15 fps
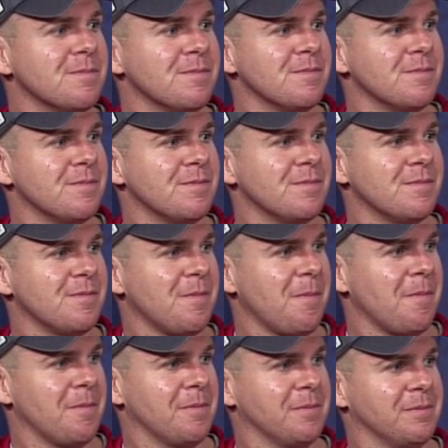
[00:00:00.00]
I mean,
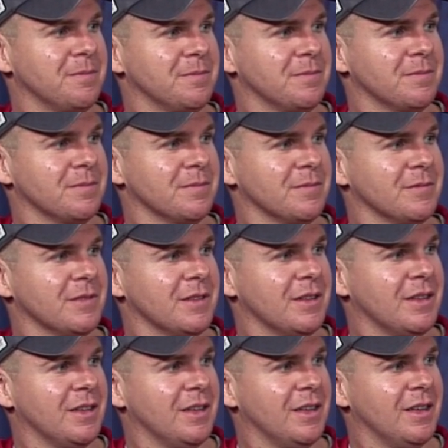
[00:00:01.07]
my list wasn't that bad. I mean,
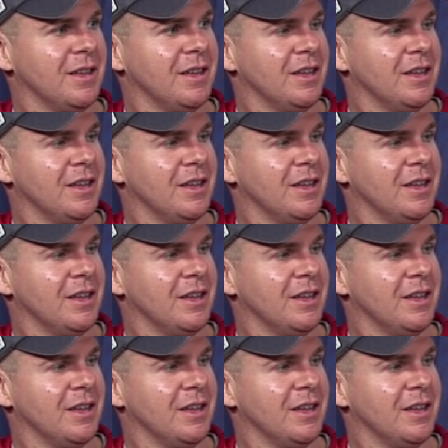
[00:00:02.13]
I pretty much.